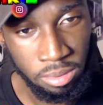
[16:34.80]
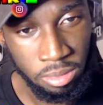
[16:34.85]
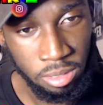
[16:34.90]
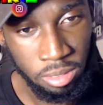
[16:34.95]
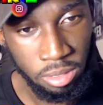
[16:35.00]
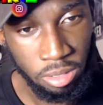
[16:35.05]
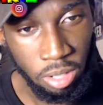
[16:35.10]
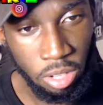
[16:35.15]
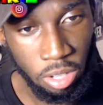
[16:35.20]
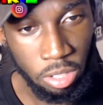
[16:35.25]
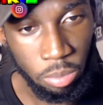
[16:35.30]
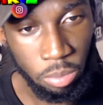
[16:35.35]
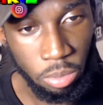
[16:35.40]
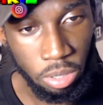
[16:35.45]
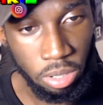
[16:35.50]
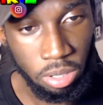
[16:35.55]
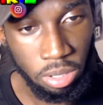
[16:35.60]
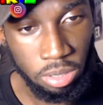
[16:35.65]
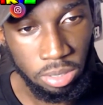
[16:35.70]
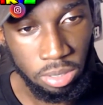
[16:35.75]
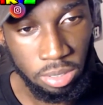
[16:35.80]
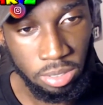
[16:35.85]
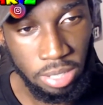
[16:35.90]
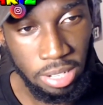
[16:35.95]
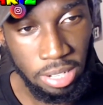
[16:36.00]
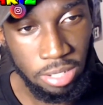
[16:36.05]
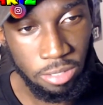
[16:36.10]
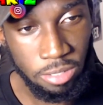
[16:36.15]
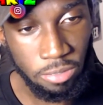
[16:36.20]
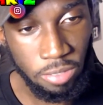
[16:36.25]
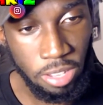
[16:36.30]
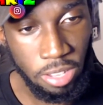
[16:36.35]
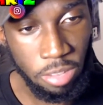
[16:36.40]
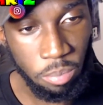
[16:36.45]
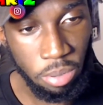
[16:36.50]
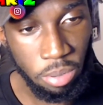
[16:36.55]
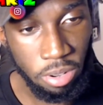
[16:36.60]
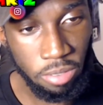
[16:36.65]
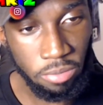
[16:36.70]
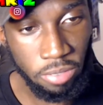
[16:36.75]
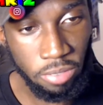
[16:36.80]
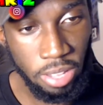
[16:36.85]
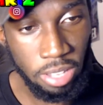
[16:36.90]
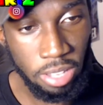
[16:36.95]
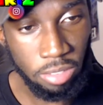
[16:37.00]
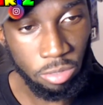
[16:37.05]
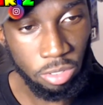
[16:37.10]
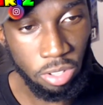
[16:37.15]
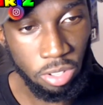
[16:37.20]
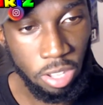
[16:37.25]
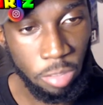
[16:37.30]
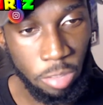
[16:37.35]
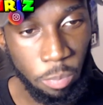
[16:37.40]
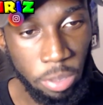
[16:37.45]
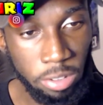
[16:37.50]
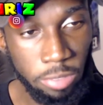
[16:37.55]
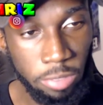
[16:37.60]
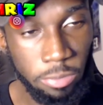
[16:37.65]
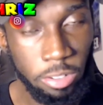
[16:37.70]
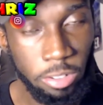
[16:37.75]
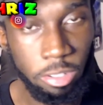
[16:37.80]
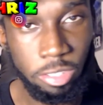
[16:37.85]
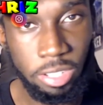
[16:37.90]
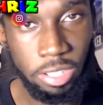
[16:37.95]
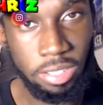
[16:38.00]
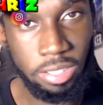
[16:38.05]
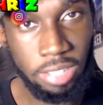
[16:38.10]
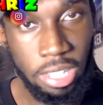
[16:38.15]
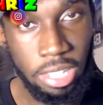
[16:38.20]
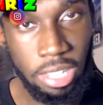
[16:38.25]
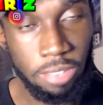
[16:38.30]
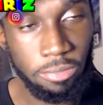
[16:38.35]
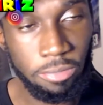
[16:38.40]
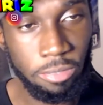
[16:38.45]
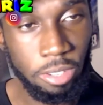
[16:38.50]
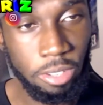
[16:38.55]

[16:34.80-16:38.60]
Caught the ball, set his feet, pump fake. It was on his pivot foot, it was his left foot.